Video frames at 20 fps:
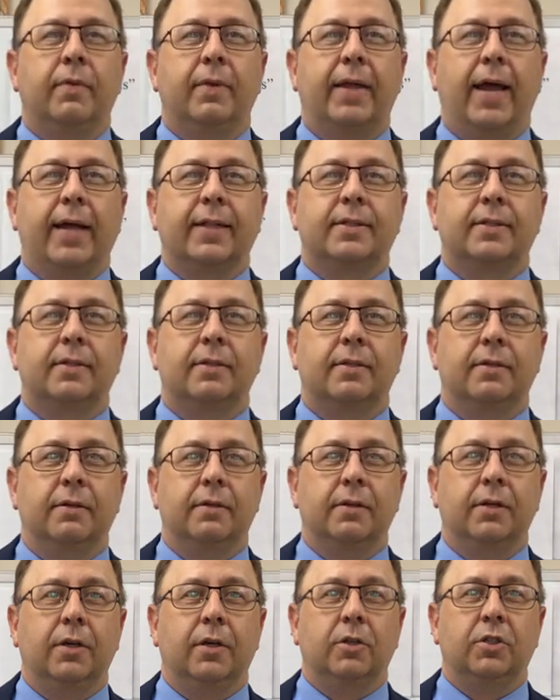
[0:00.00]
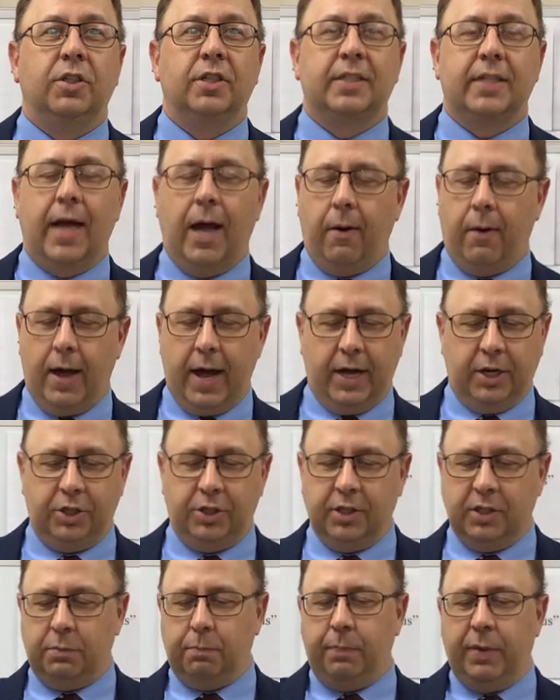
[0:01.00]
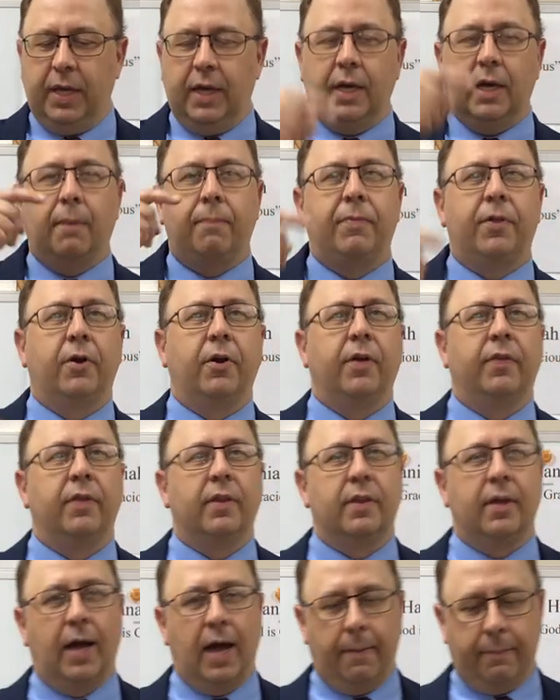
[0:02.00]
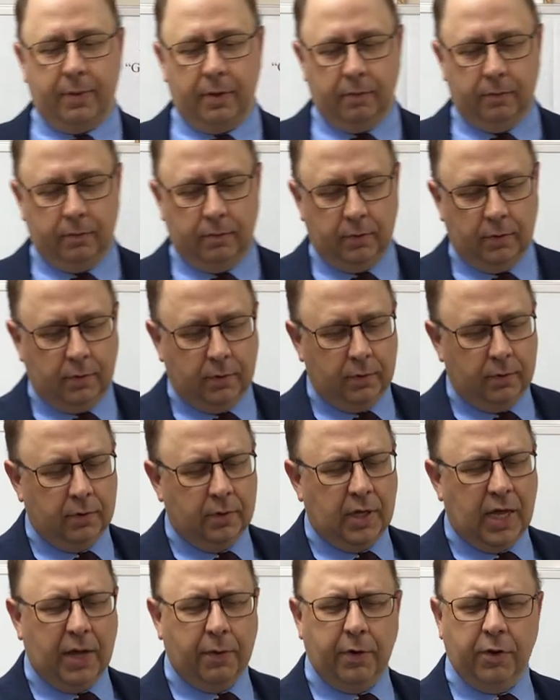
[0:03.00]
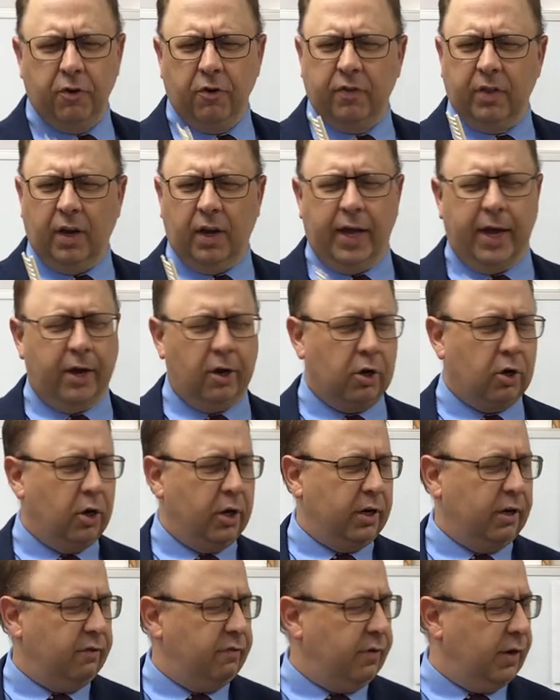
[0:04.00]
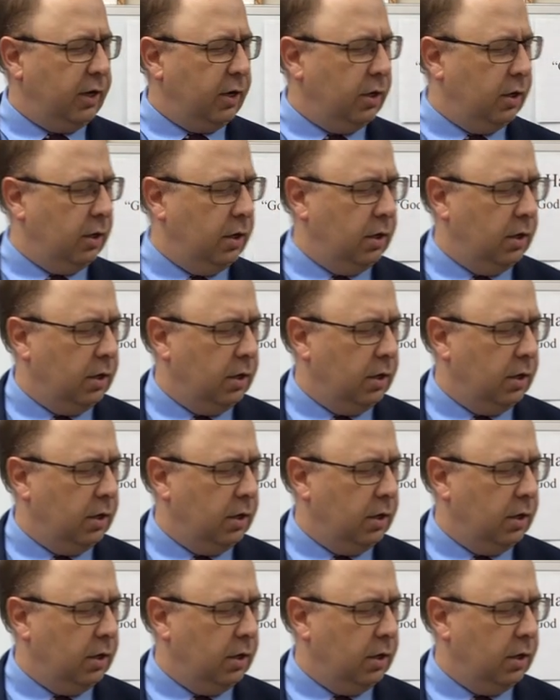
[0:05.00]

That's you know, just how hot, just being up there on the top. I wonder if the ladder caught on fire.